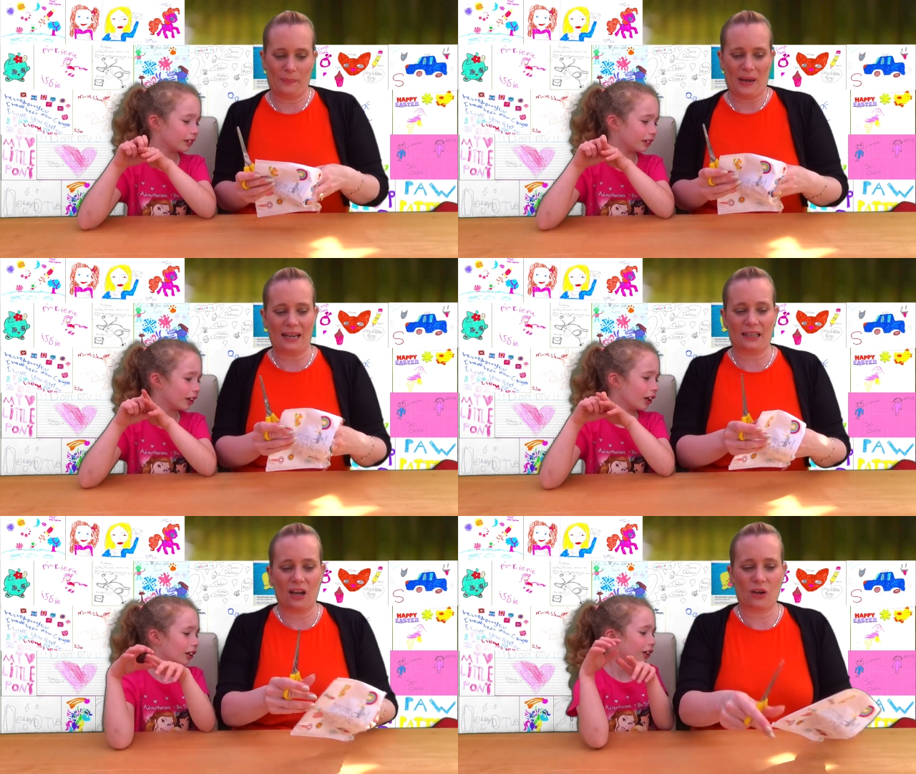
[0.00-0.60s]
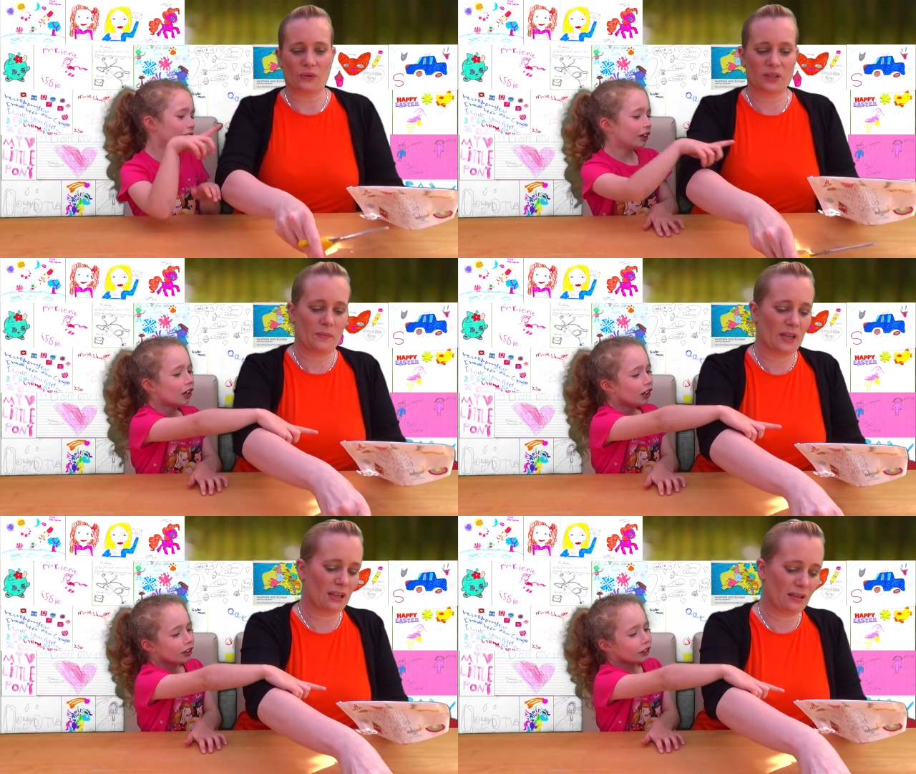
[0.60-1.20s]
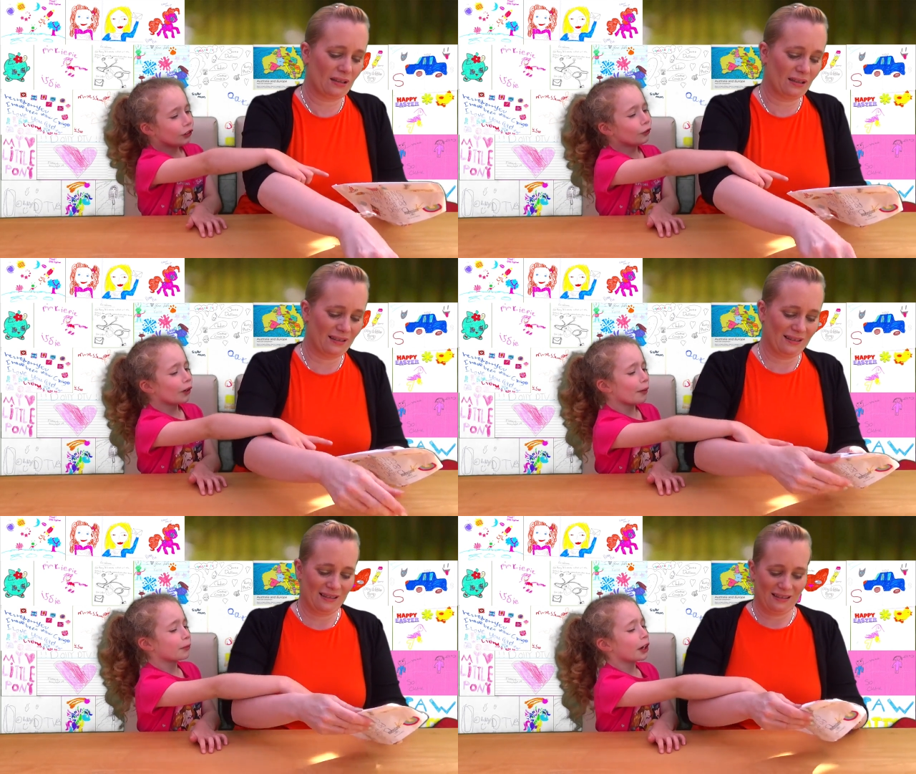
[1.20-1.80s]
Speaker 1: bad luck or something. You ripped her
Speaker 2: head
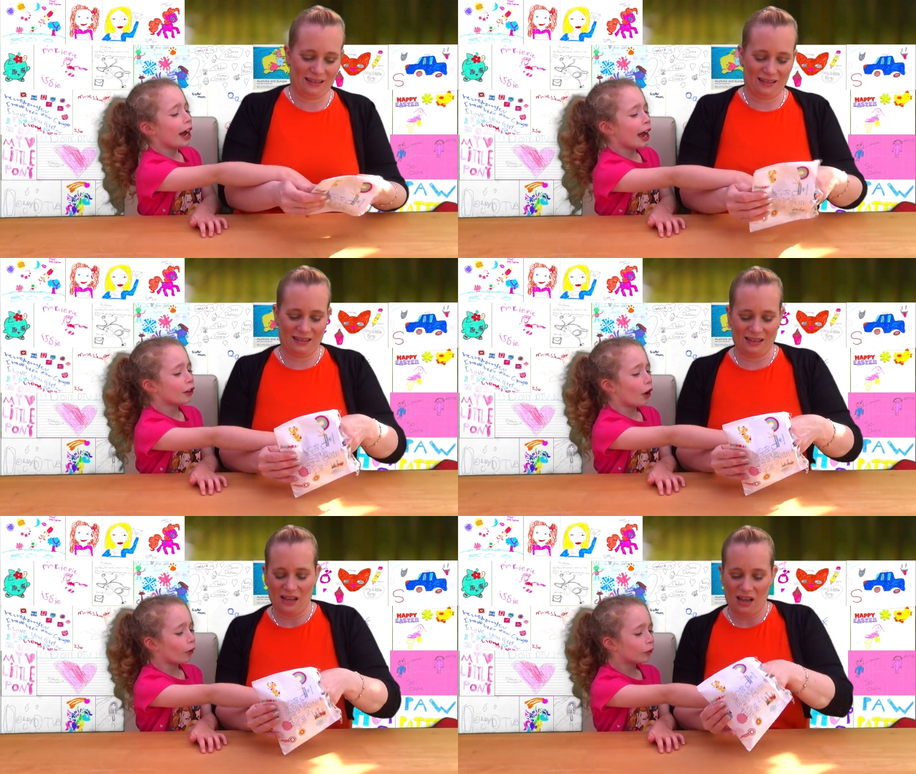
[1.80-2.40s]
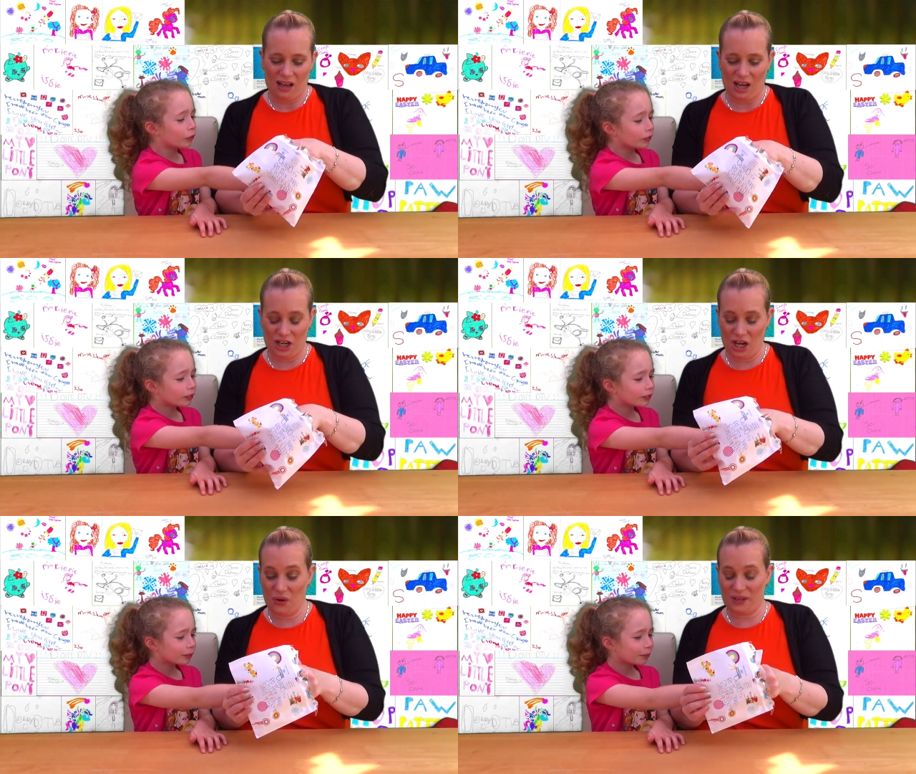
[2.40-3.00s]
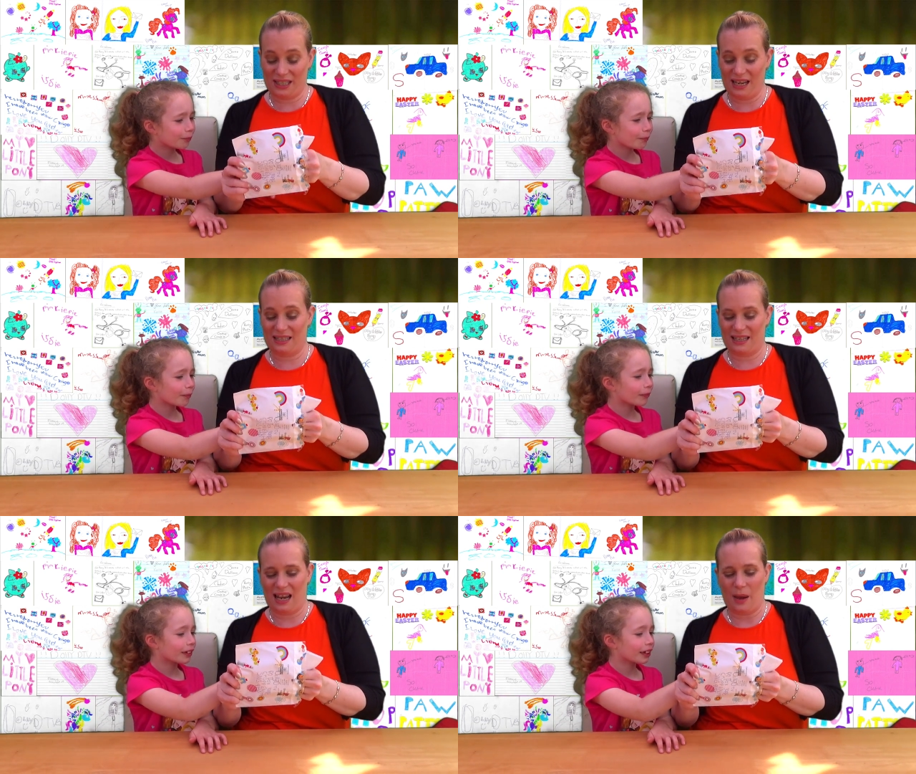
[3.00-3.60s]
off.
Speaker 1: I know, I said
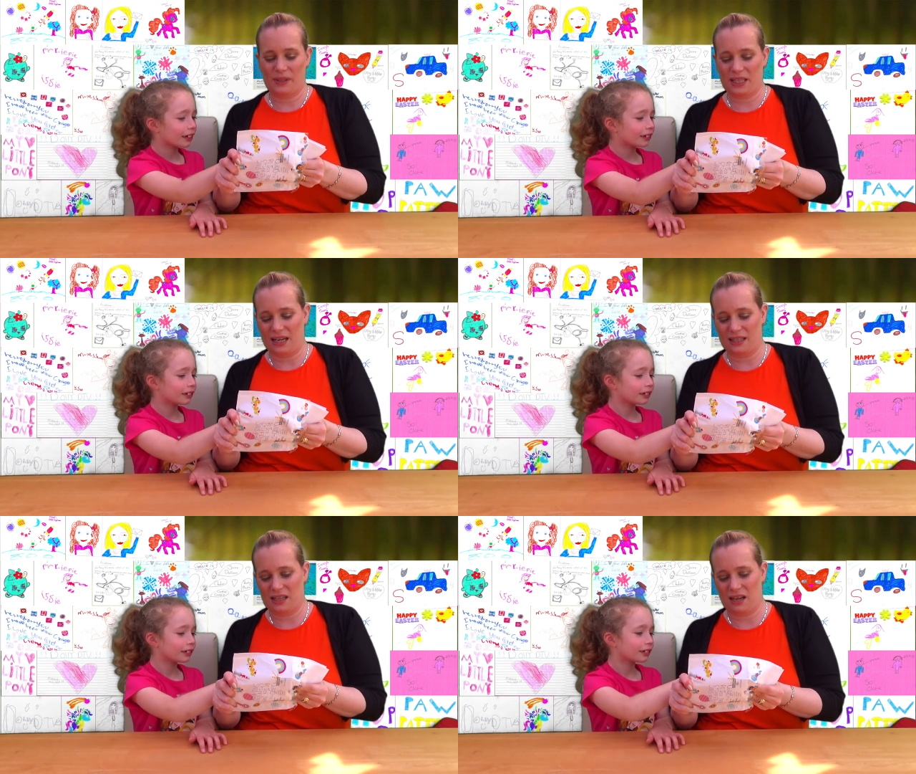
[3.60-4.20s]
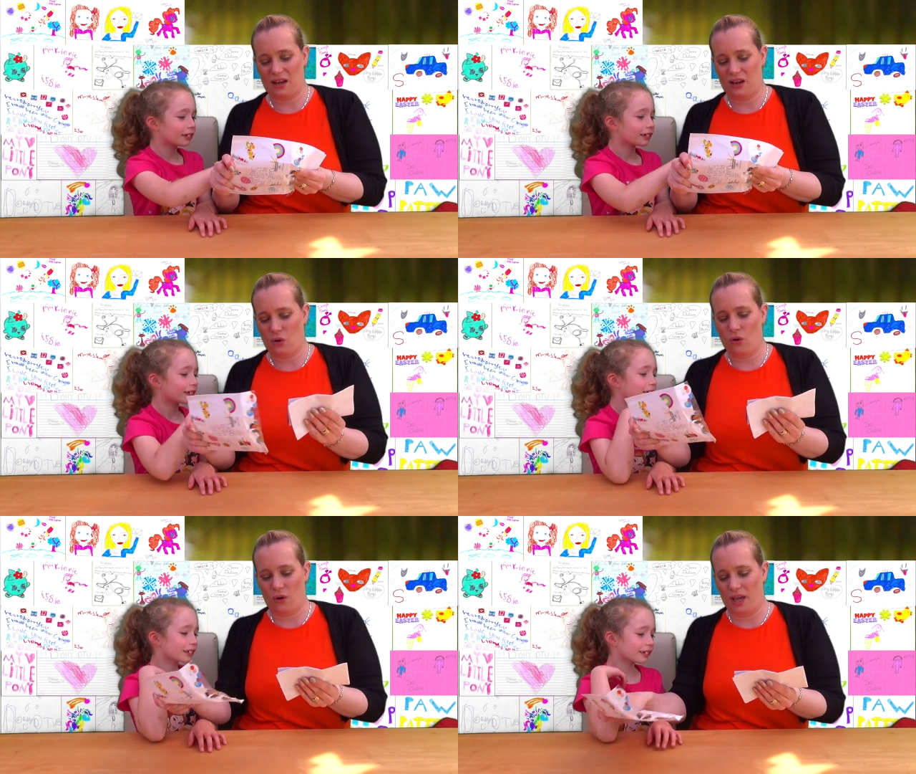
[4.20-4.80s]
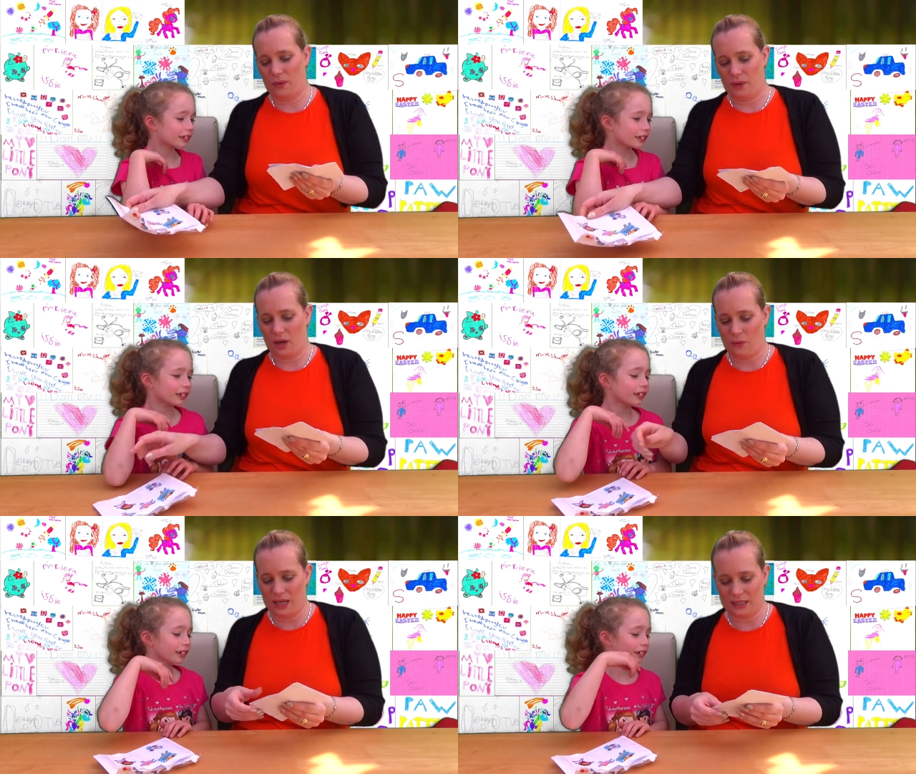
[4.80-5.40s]
decapitated her. Oh, here we
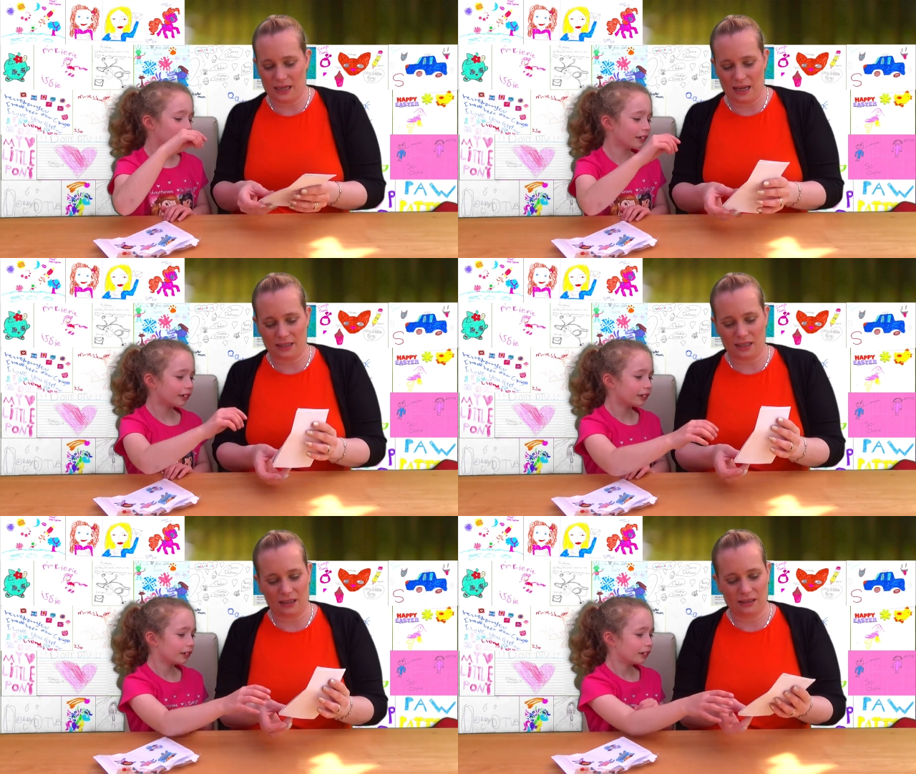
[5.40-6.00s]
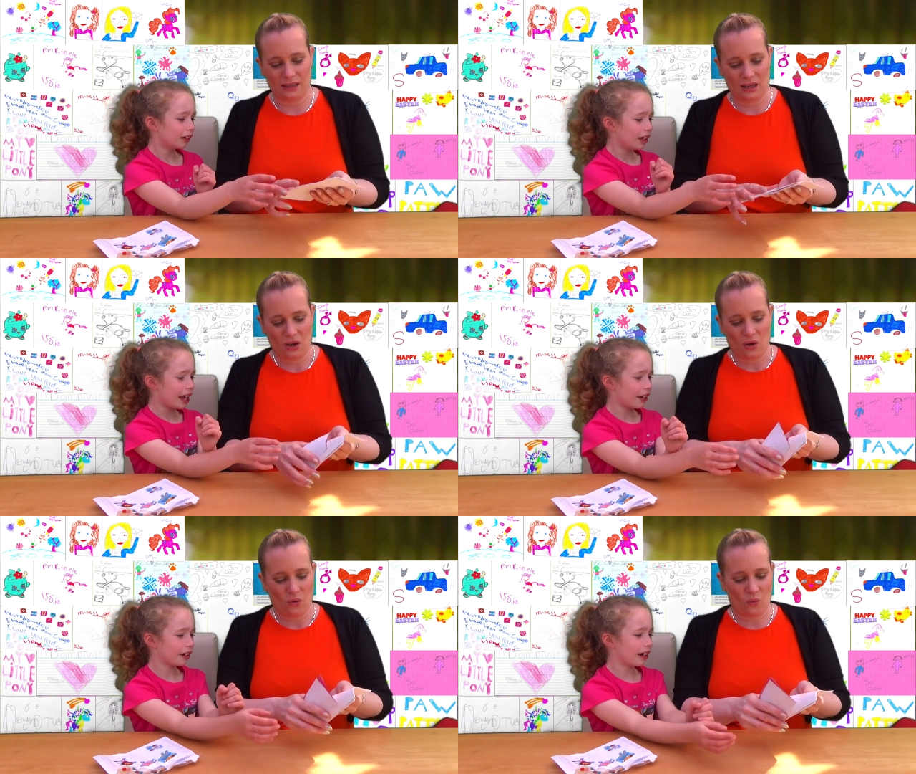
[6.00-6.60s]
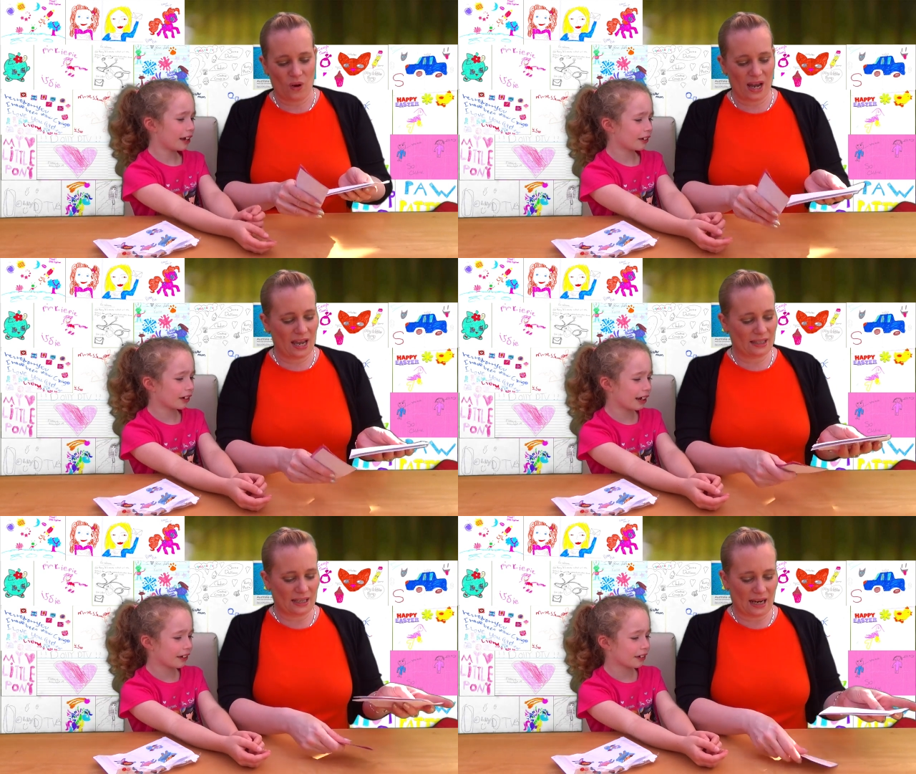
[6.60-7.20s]
go, where's the letter? Where's the